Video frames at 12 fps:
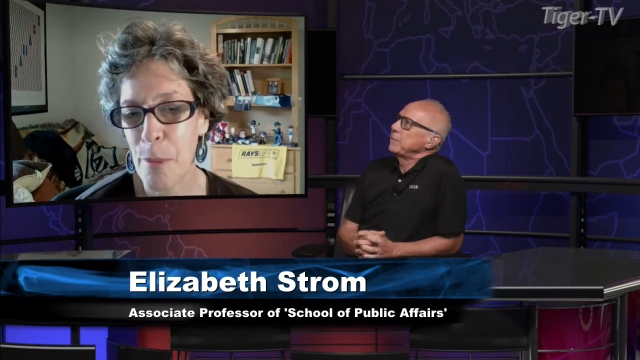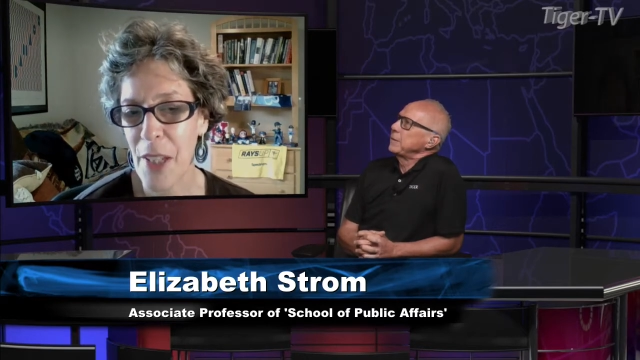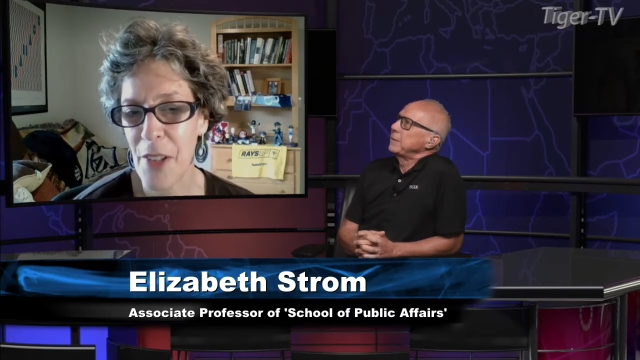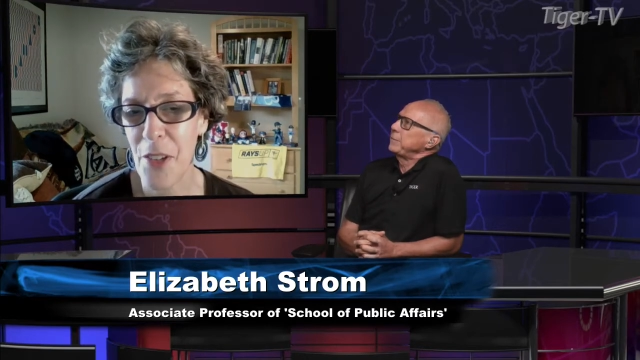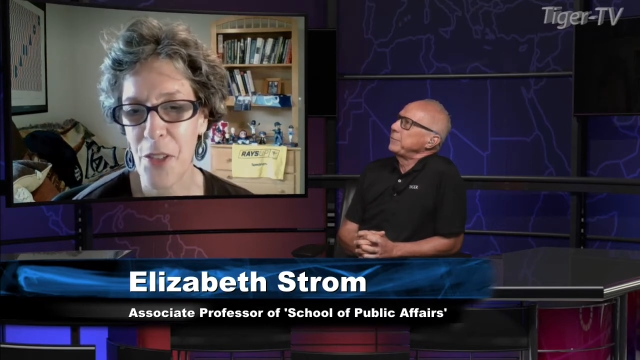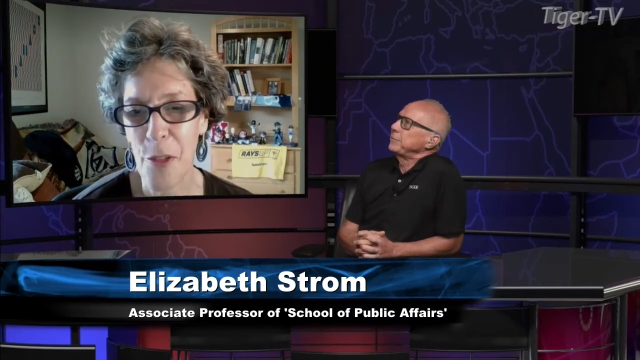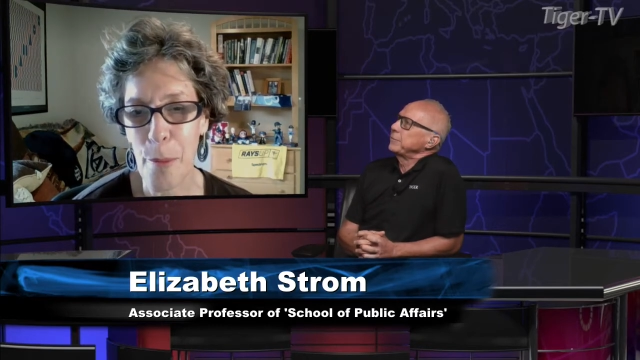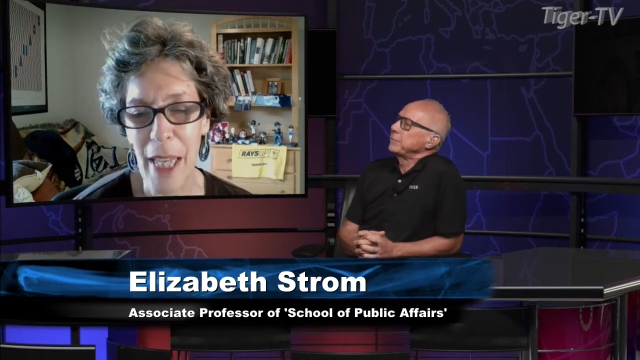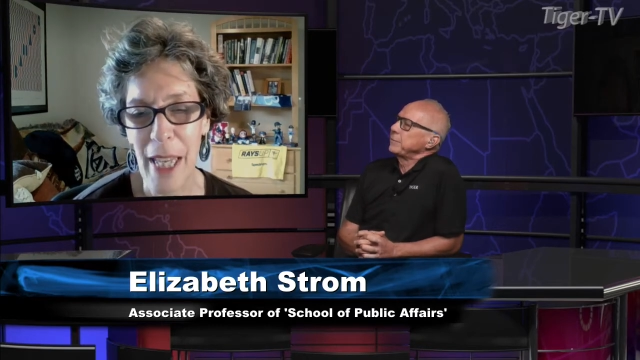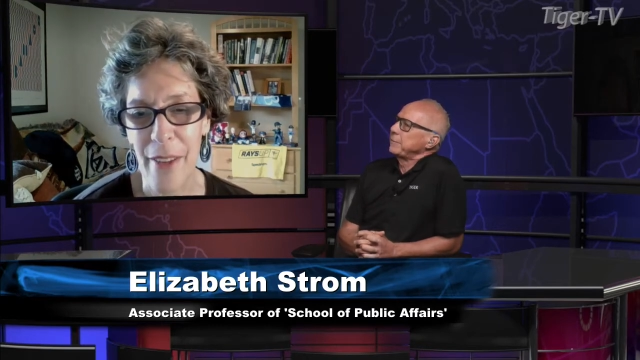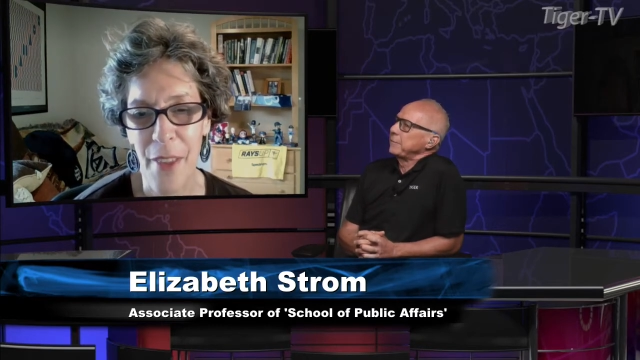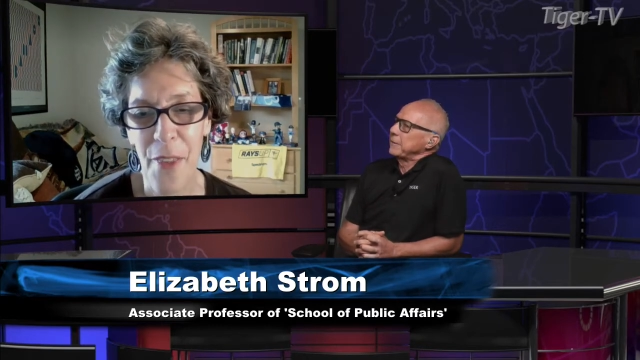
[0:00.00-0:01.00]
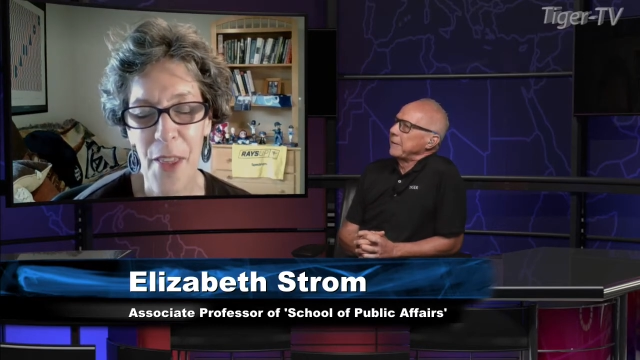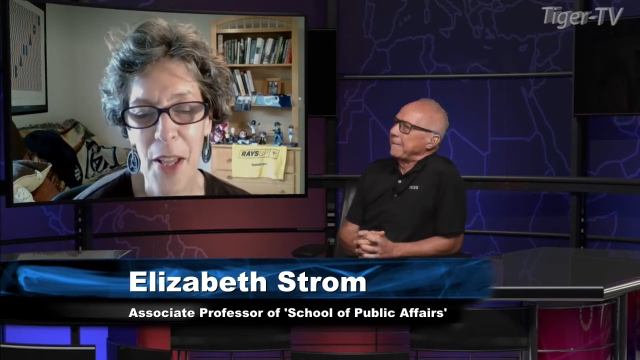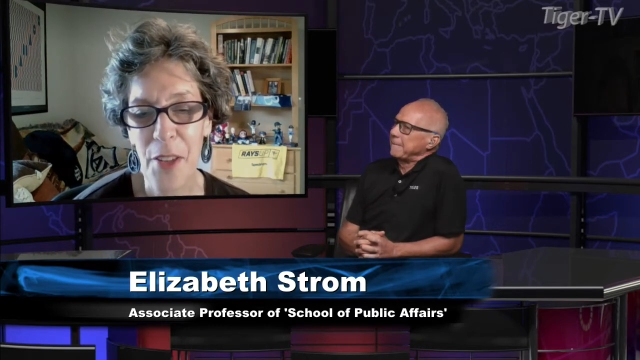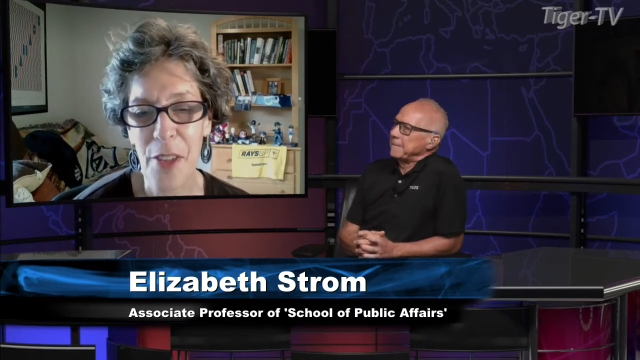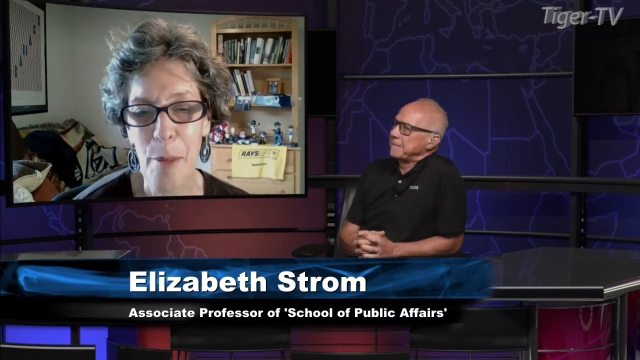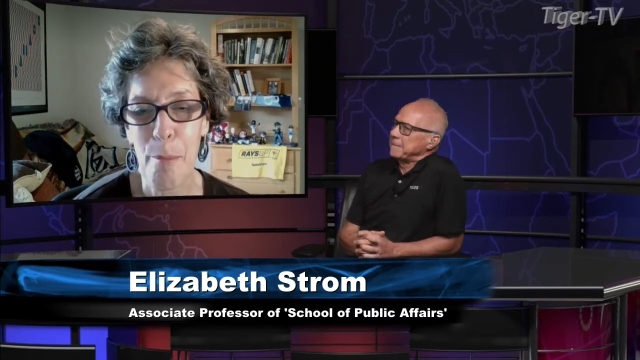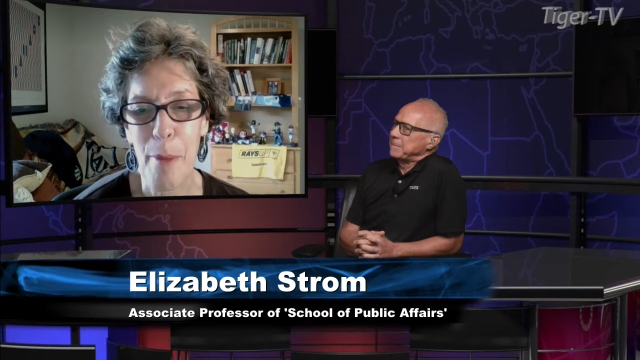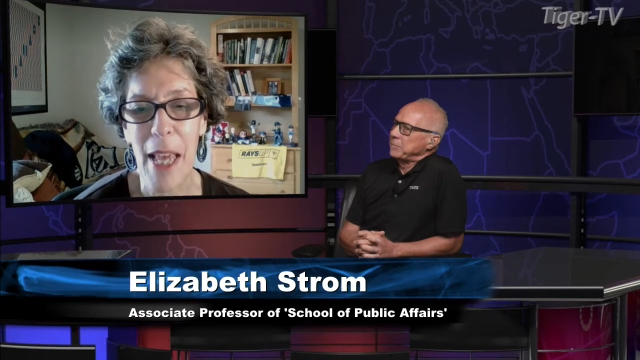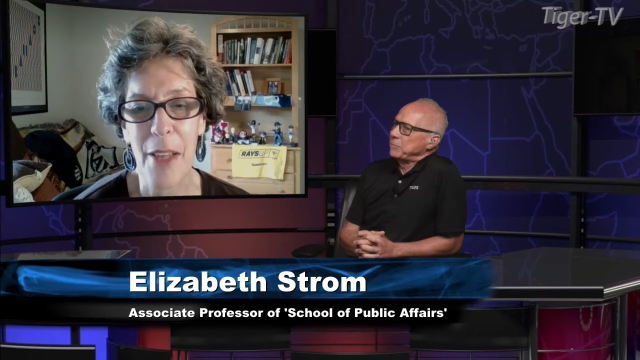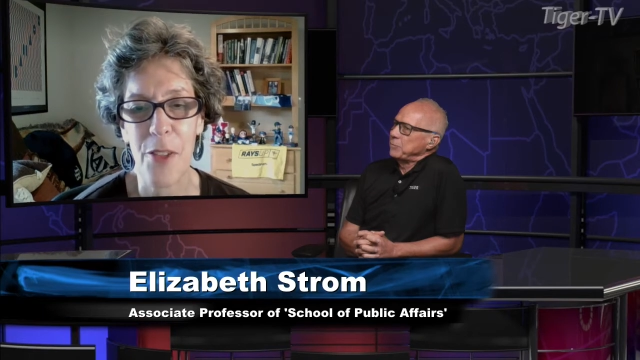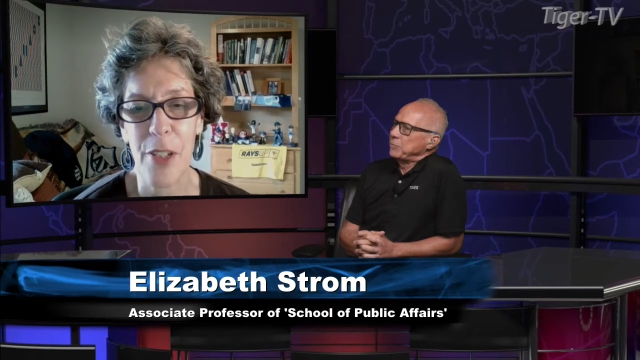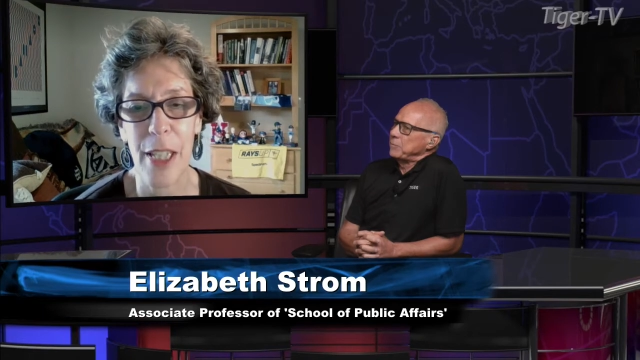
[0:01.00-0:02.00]
Speaker 1: places to be. The things that
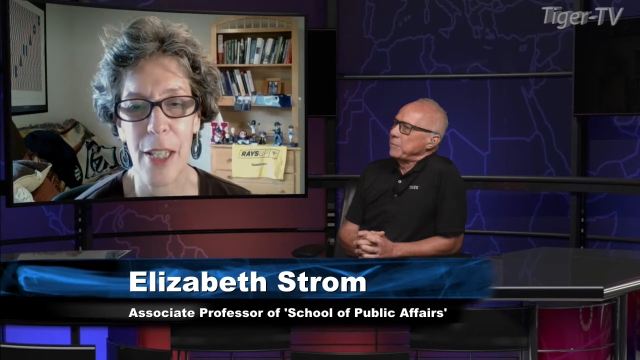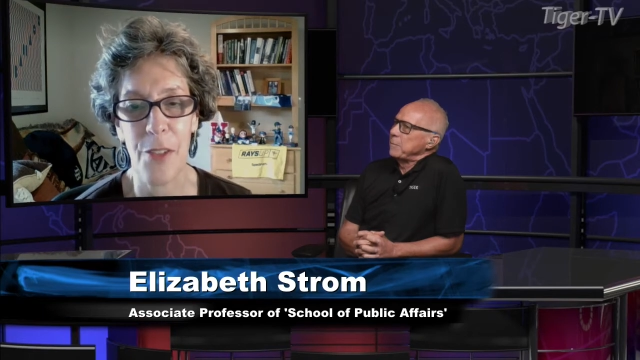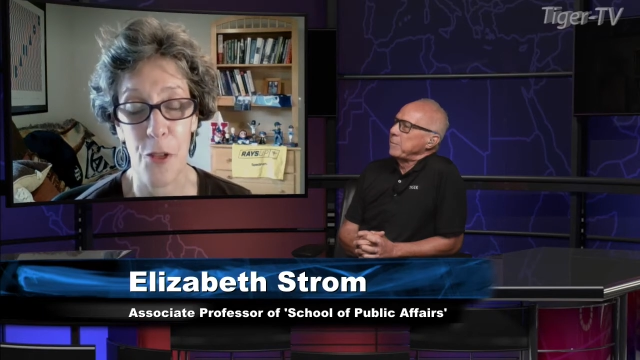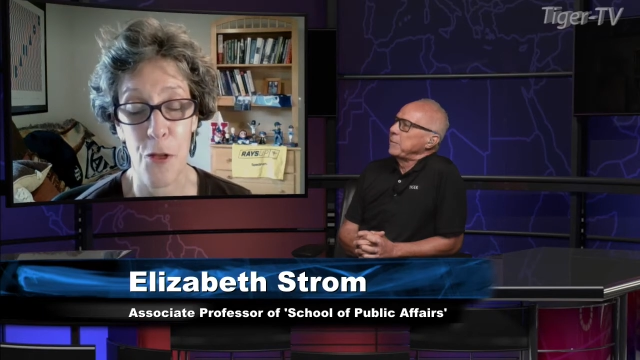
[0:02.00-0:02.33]
make cities